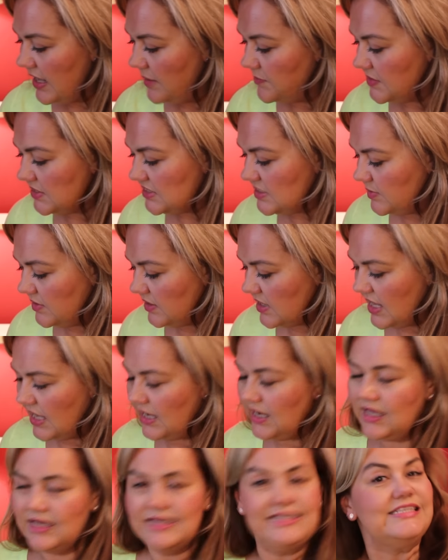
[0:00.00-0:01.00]
Um, some of the
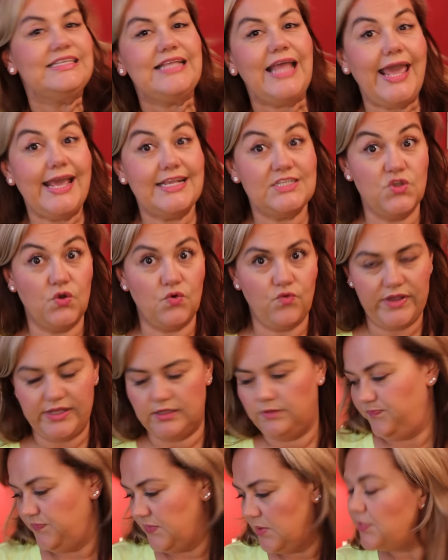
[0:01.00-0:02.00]
colour is not
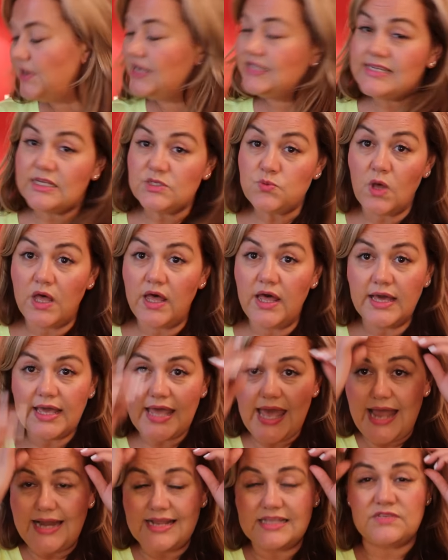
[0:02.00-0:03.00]
real. But it does
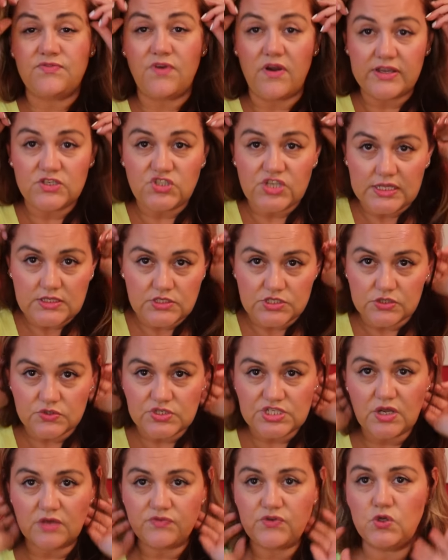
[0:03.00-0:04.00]
work and it's very gentle.
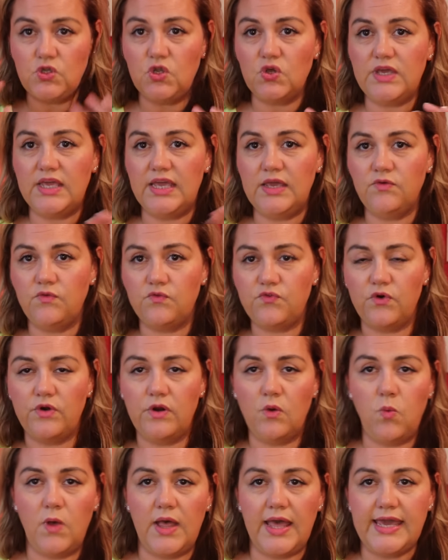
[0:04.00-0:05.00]
So if you're looking
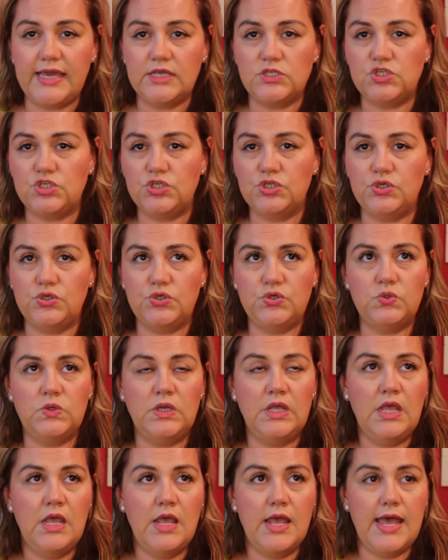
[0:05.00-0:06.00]
for a way
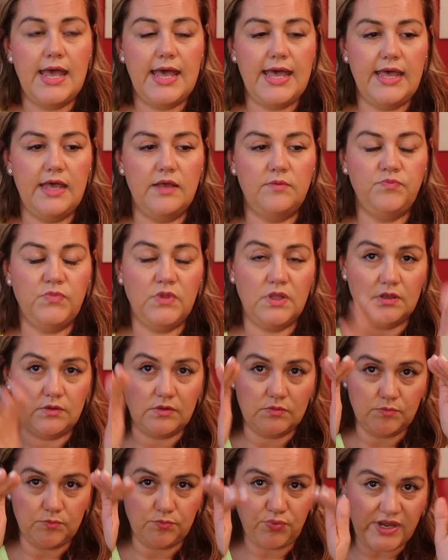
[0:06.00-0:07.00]
to um,
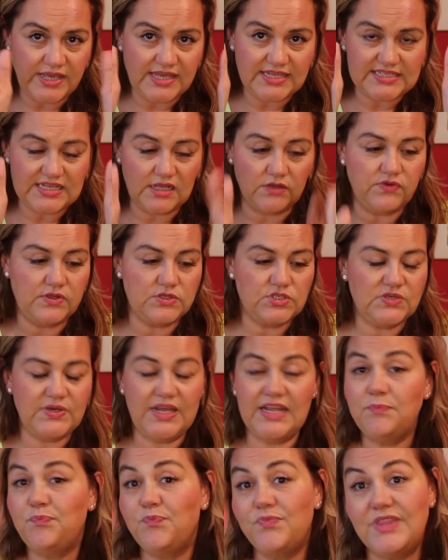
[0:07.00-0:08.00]
break yourself into
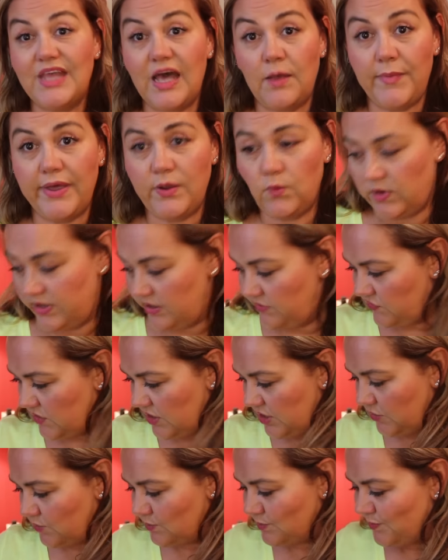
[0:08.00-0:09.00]
it, that might work for
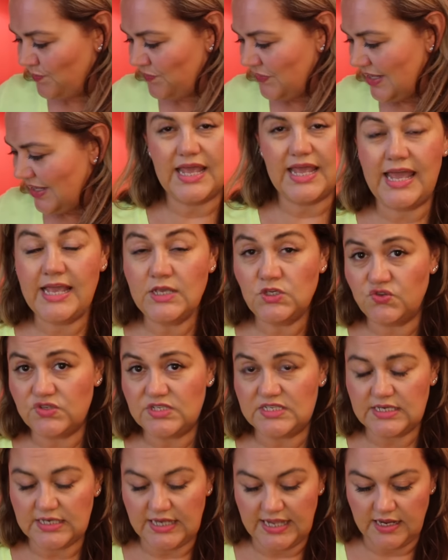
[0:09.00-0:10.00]
you.
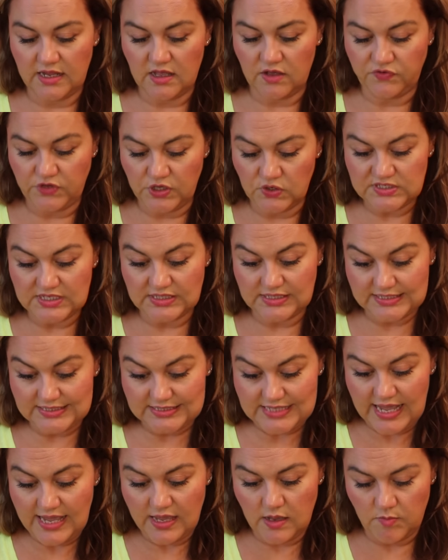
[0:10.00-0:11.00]
Interestingly enough, using the
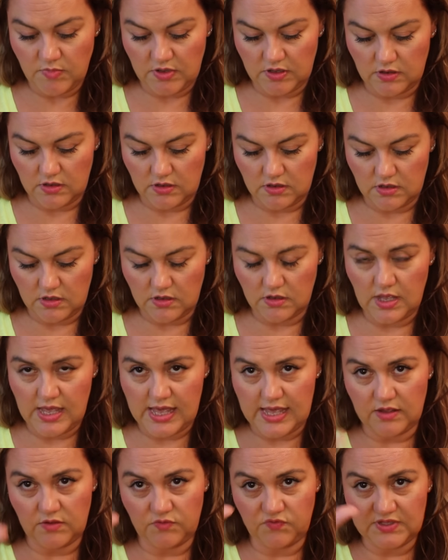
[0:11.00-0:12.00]
same
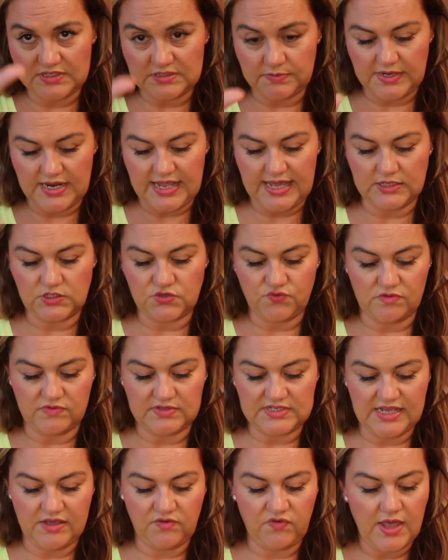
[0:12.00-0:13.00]
uh, vitamin A
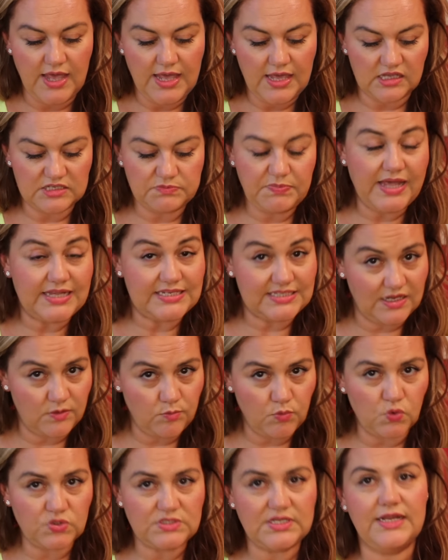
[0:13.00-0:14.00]
derivative is Pestle
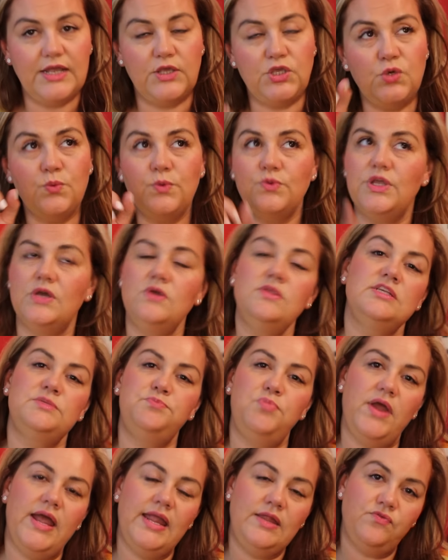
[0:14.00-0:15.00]
and Mortar. Now you will know this
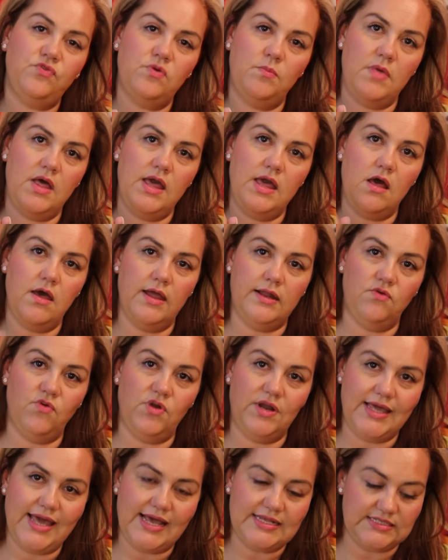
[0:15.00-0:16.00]
brand from my
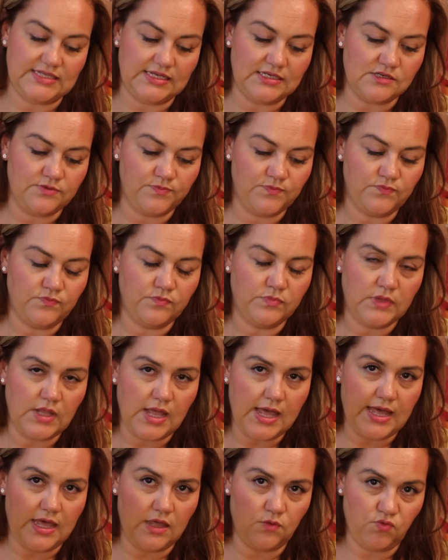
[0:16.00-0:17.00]
hyaluronic acid
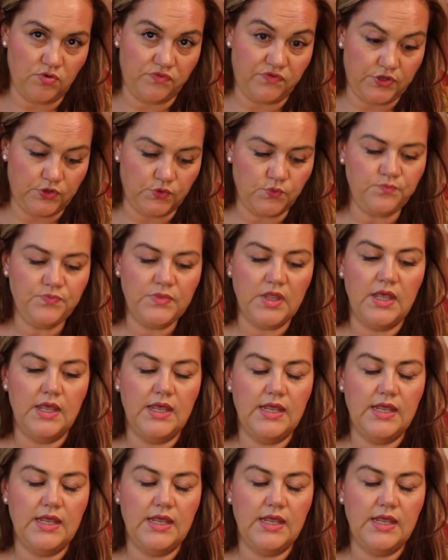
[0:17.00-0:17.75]
uh, review.